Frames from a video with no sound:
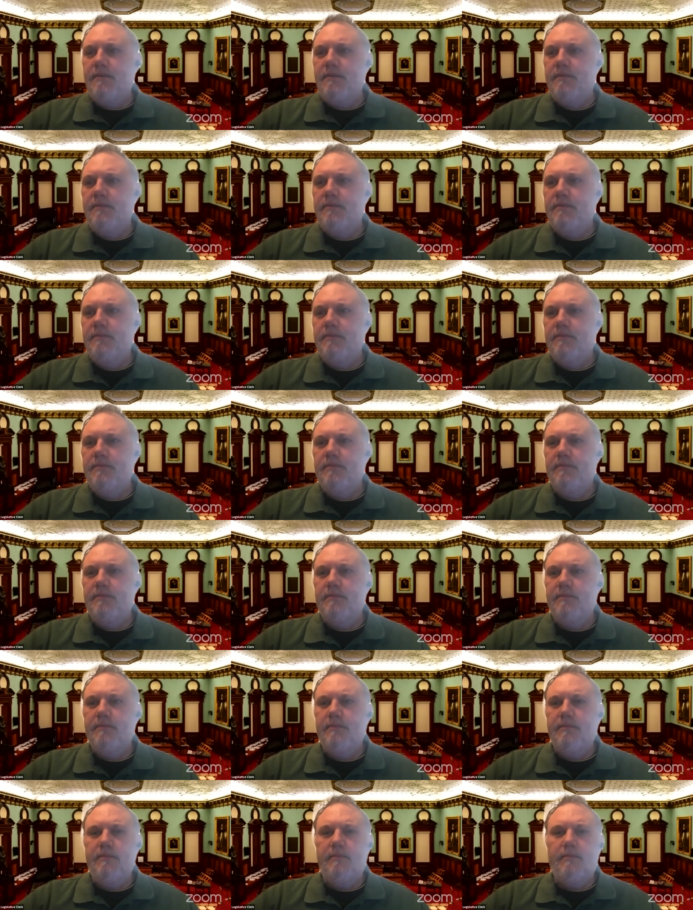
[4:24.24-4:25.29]

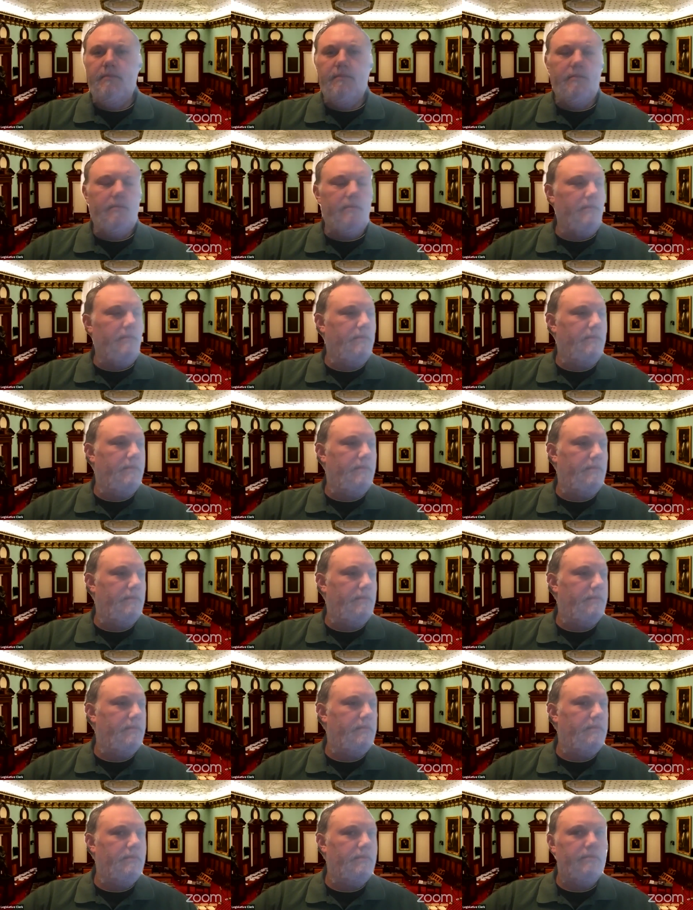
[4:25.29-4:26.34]

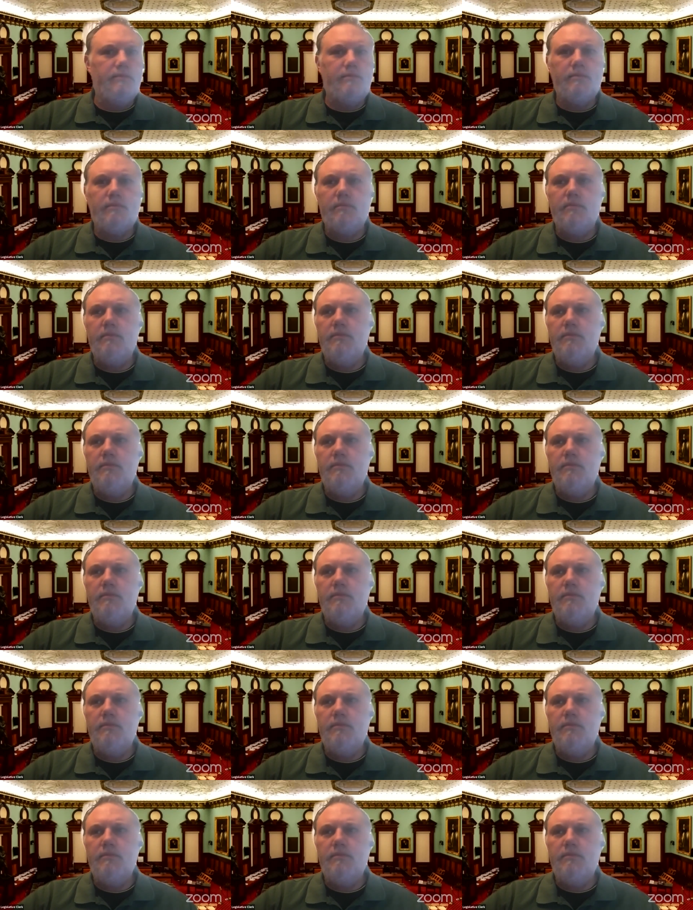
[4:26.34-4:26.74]
Nothing is said.